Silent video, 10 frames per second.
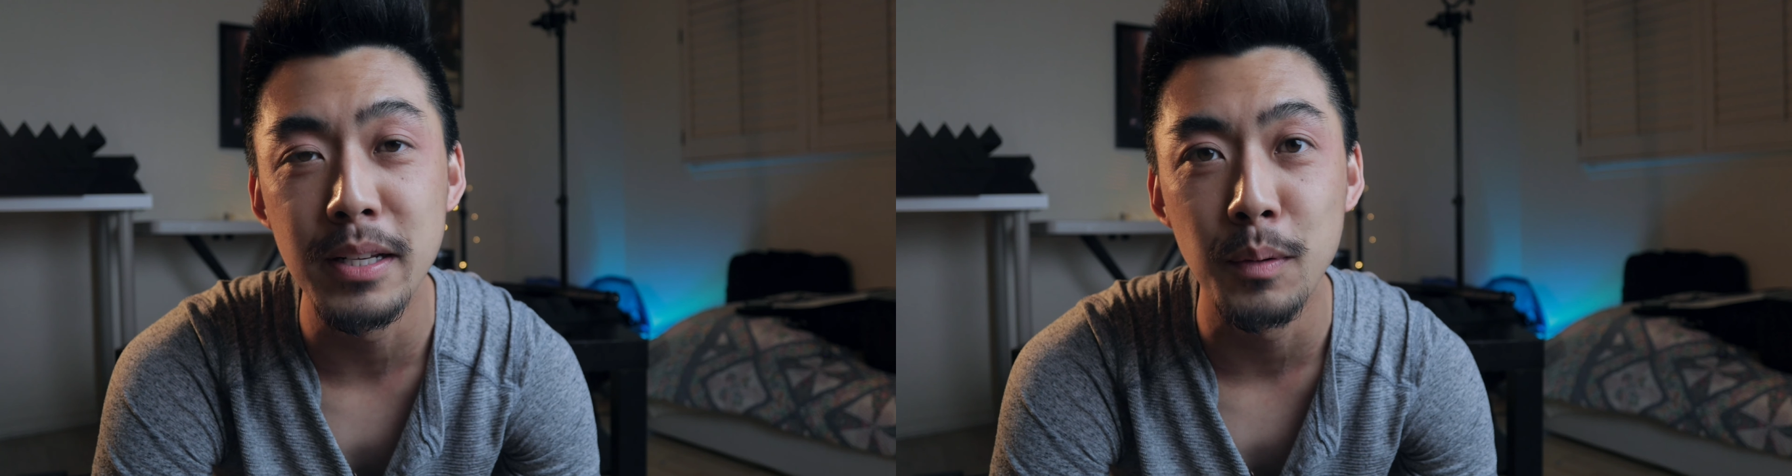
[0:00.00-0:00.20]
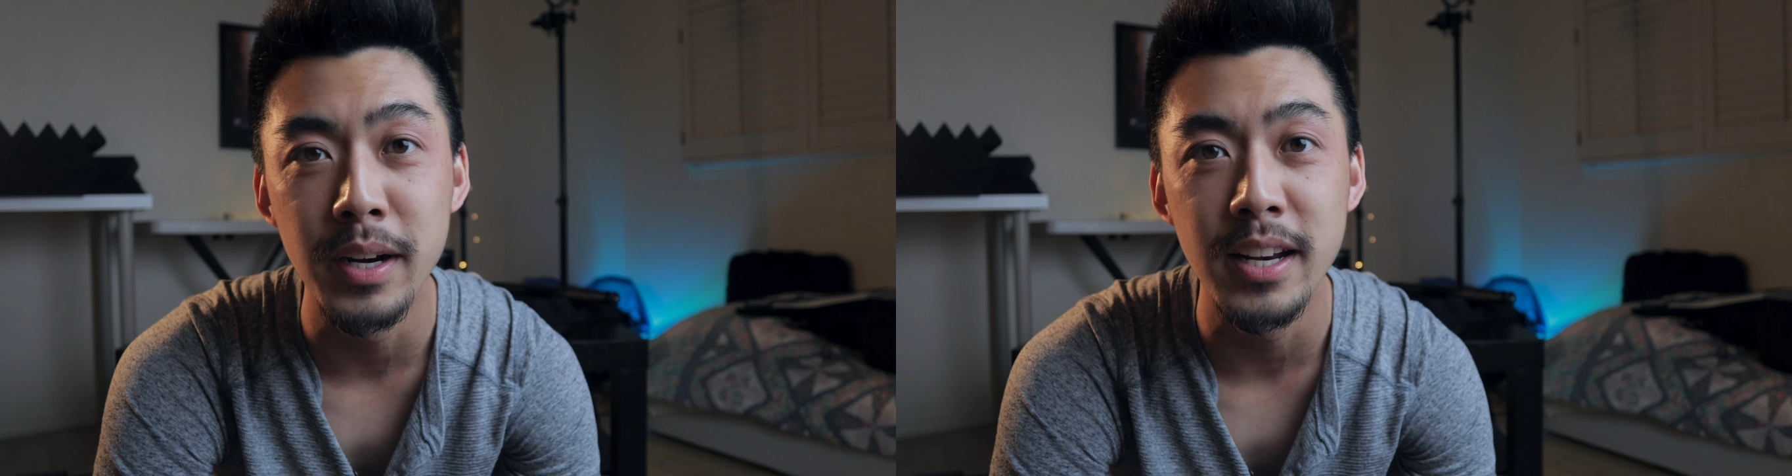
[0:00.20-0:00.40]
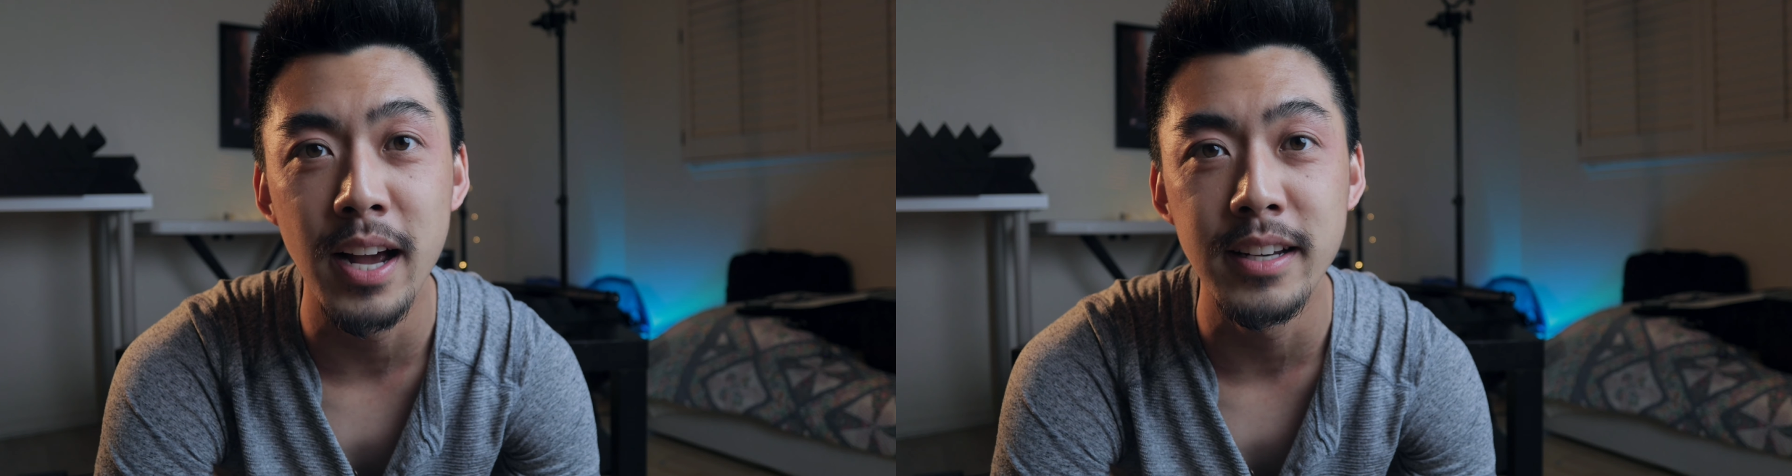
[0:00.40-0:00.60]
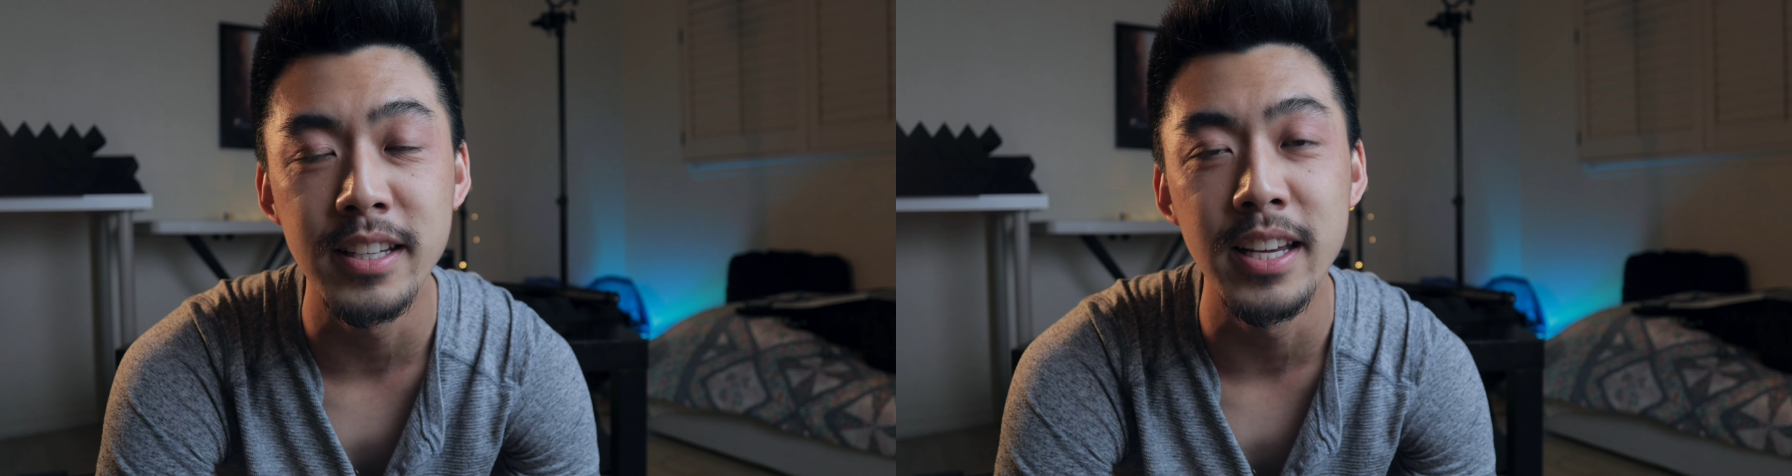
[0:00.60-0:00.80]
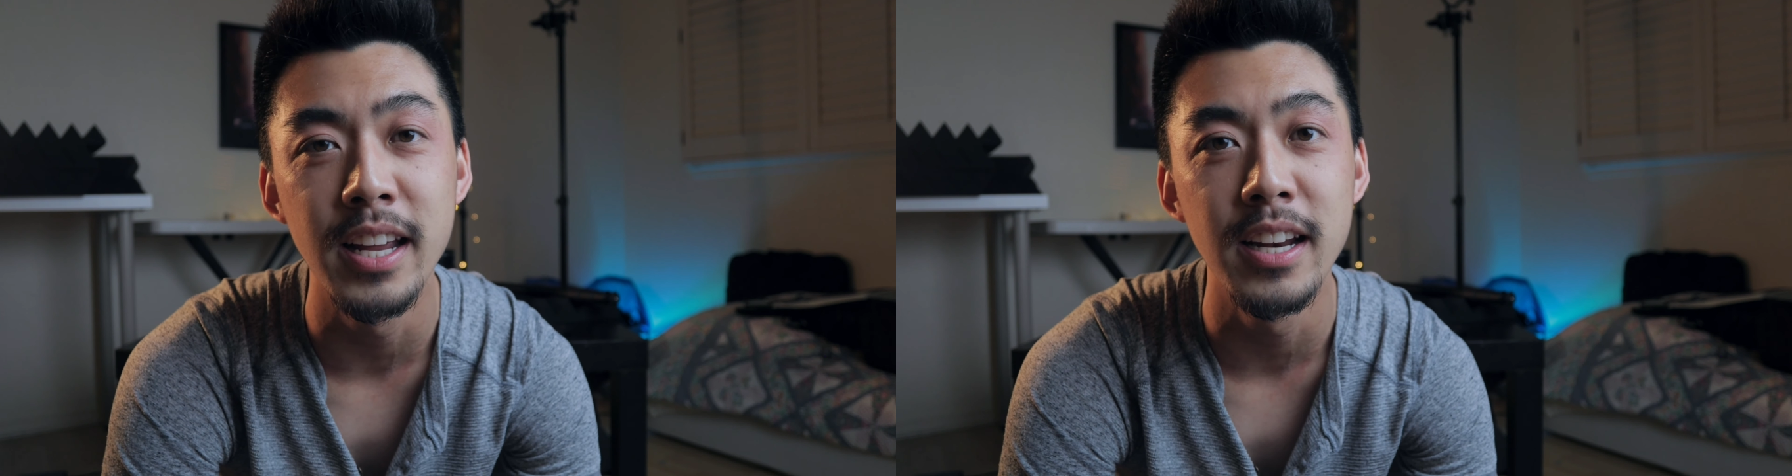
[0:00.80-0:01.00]

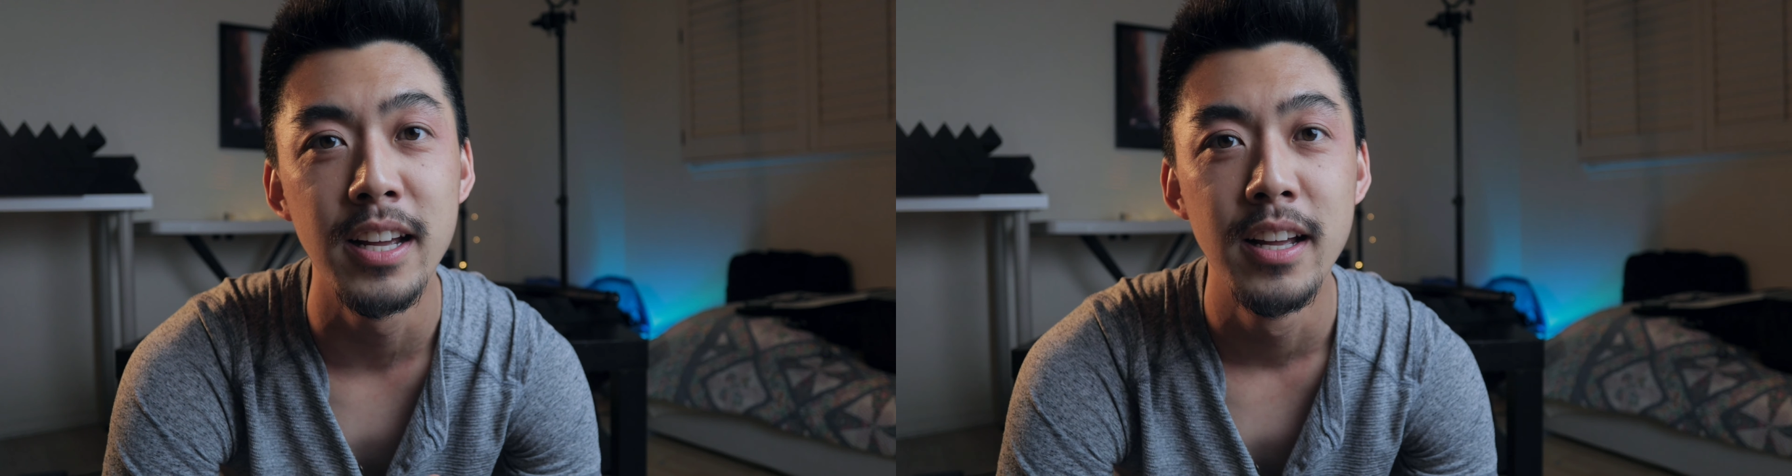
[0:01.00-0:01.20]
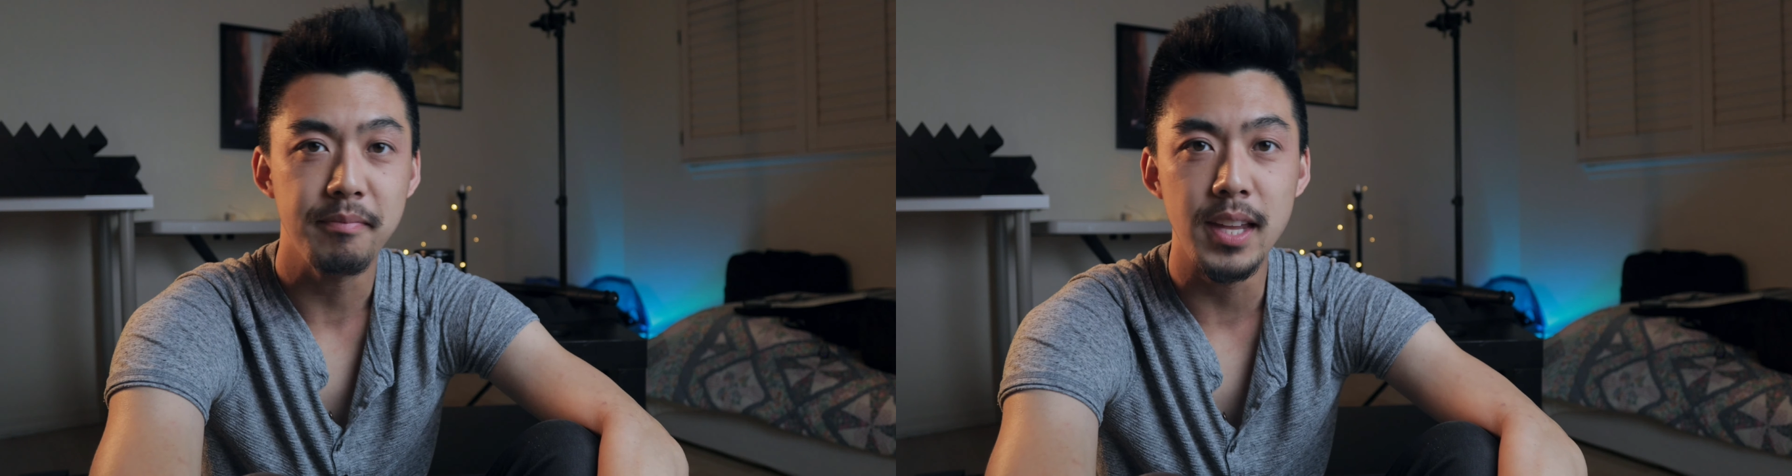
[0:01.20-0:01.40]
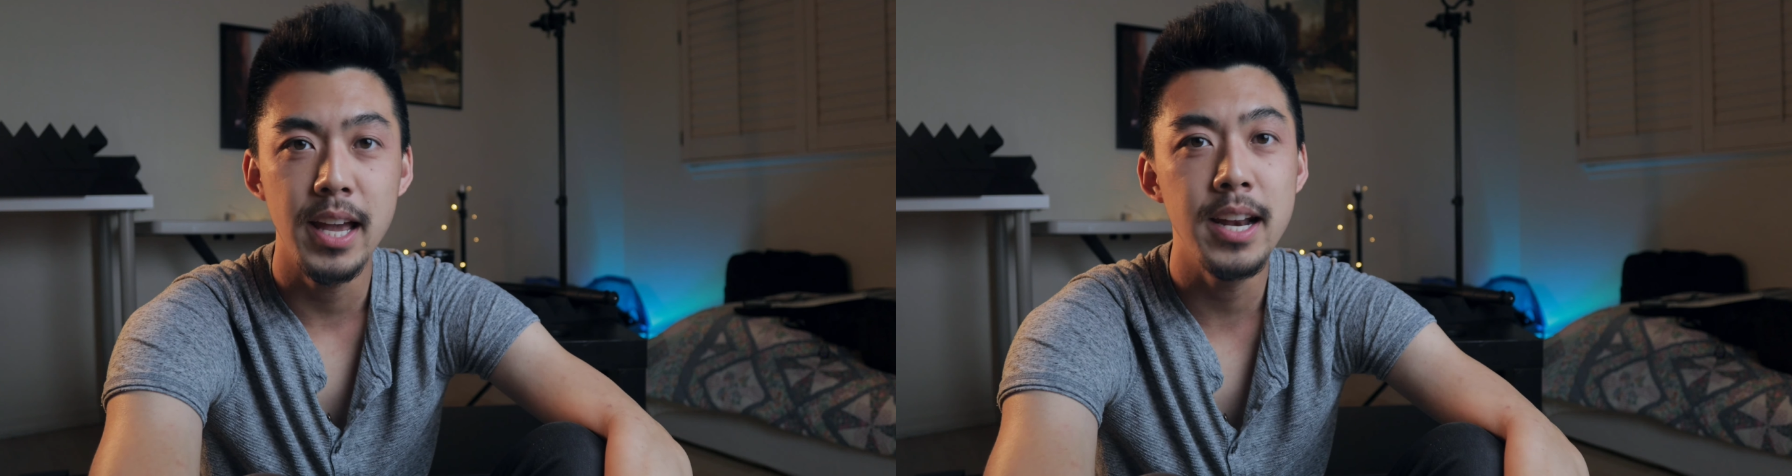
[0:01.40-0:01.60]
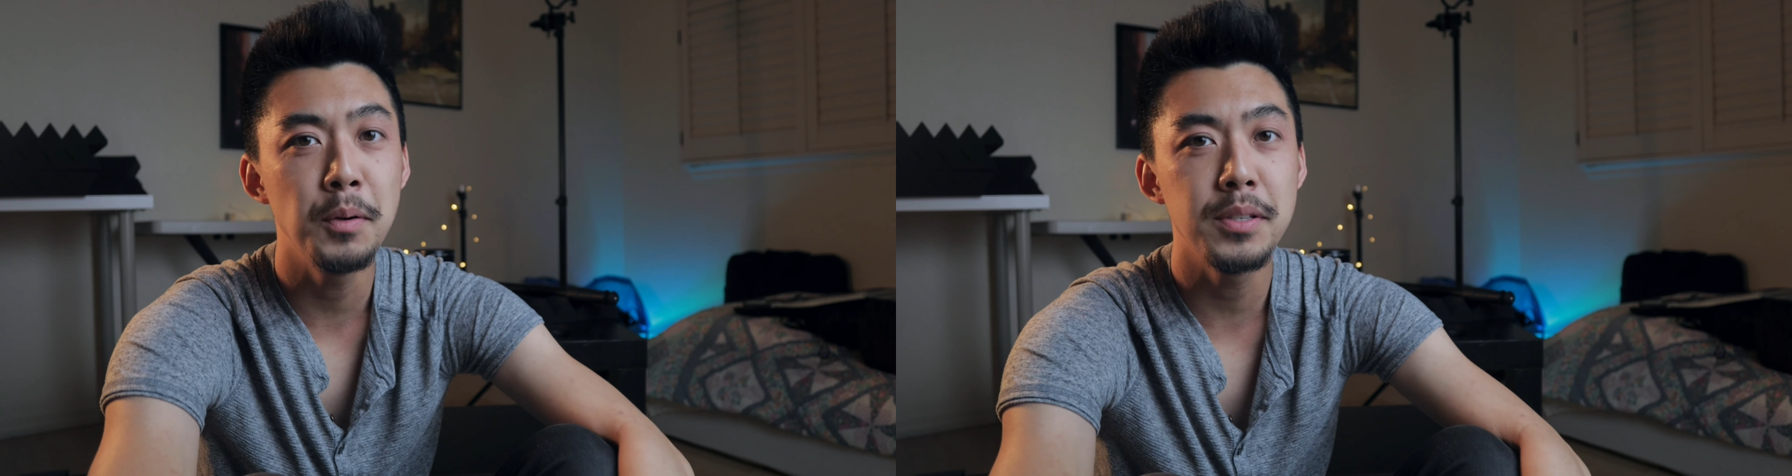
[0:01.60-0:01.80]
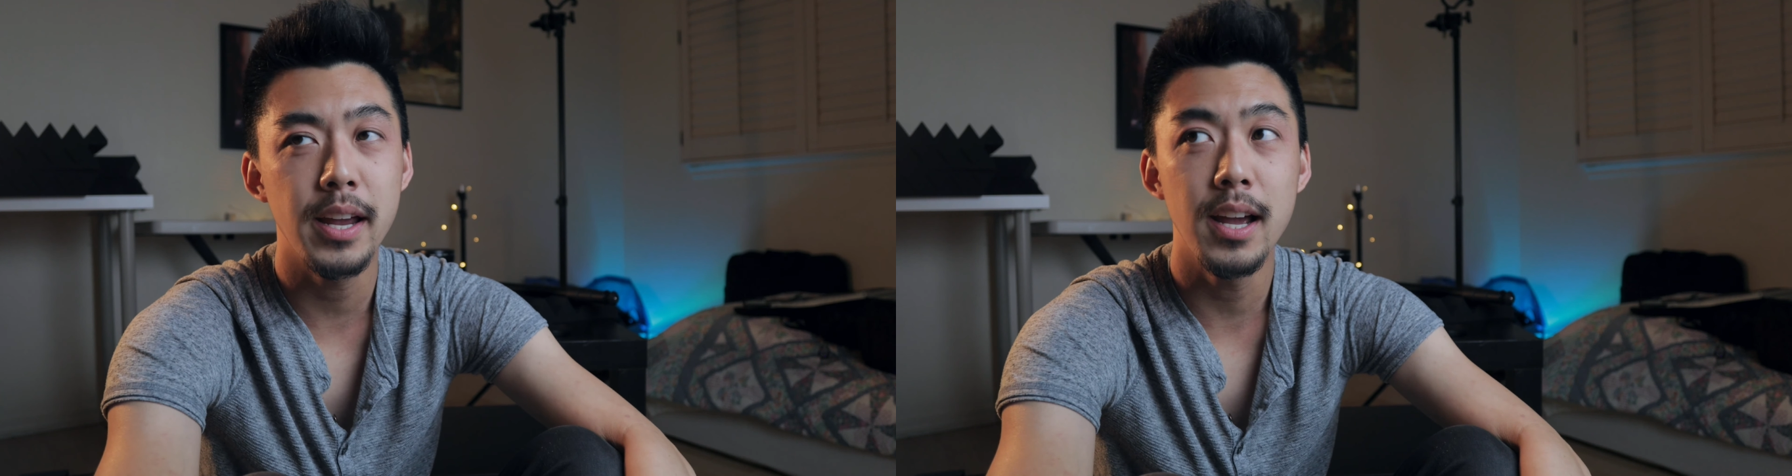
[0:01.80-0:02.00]
2019. And I
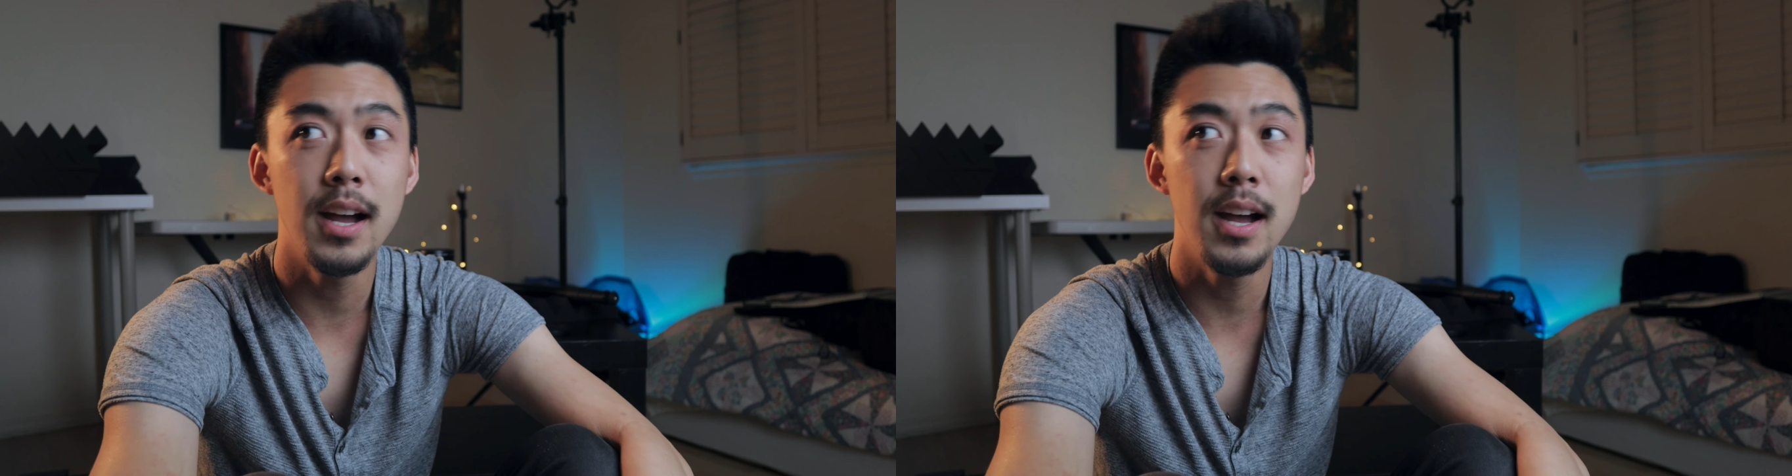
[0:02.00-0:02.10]
was like,